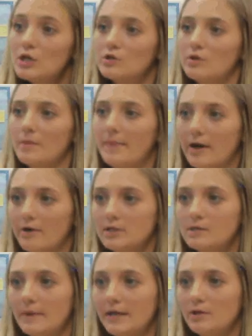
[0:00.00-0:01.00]
So the
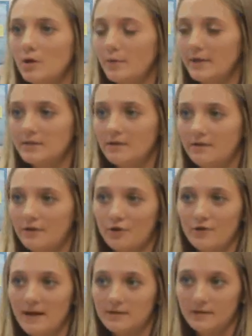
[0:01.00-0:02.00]
parents might notice that they're
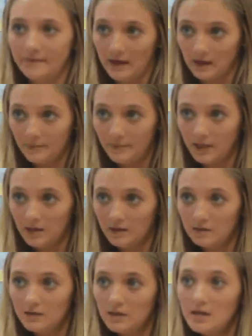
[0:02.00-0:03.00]
not
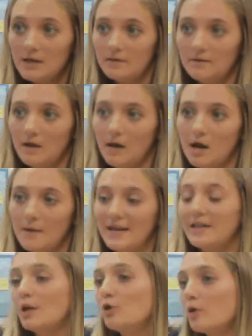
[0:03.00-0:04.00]
developing
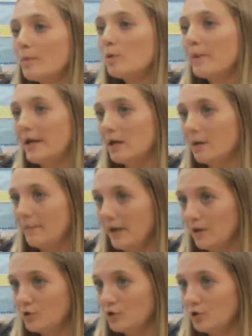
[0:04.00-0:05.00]
at a normal rate
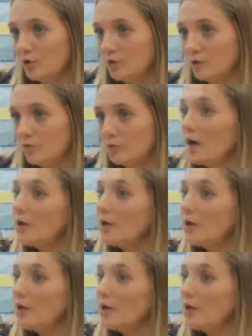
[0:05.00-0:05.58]
compared to